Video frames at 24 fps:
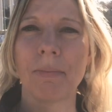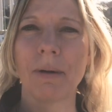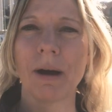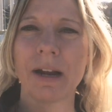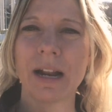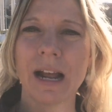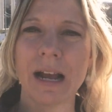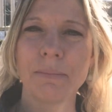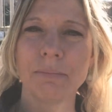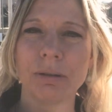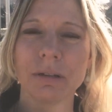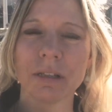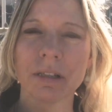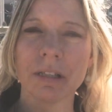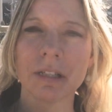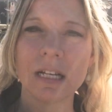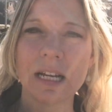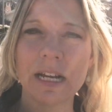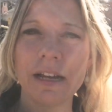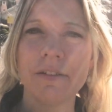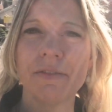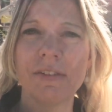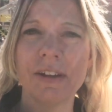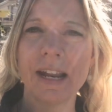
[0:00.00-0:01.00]
but I
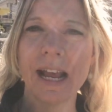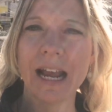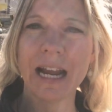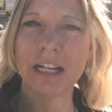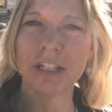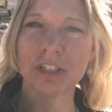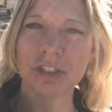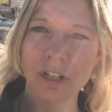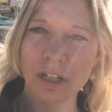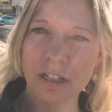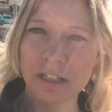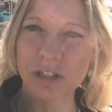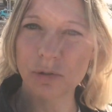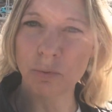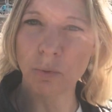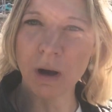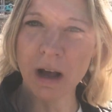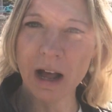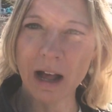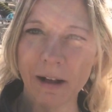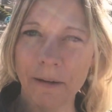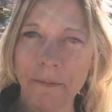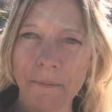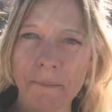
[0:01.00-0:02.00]
believe in Asia as
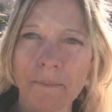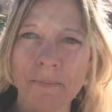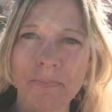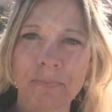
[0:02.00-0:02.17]
well.